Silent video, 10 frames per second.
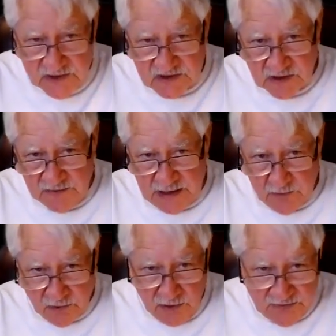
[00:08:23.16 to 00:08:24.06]
So they
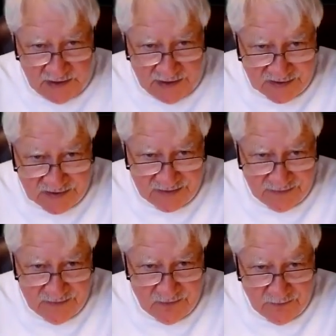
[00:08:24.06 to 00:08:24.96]
wrote this
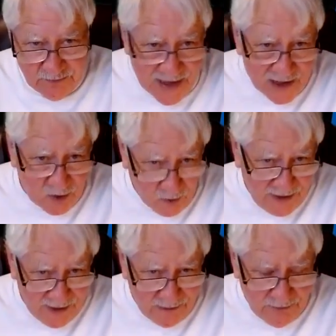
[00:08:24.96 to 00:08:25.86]
back
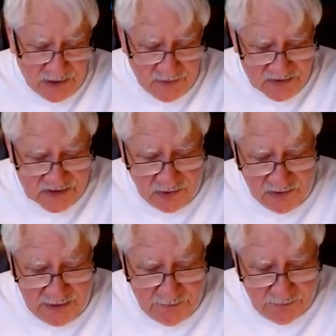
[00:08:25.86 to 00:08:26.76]
when, but it was
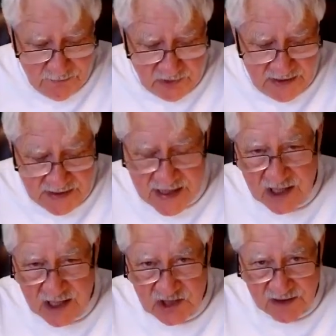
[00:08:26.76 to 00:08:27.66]
only put into
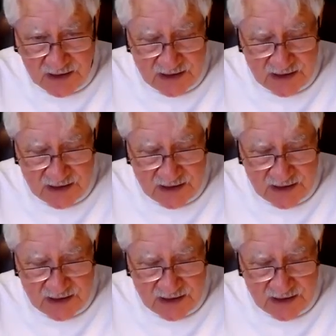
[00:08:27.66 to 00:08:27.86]
action in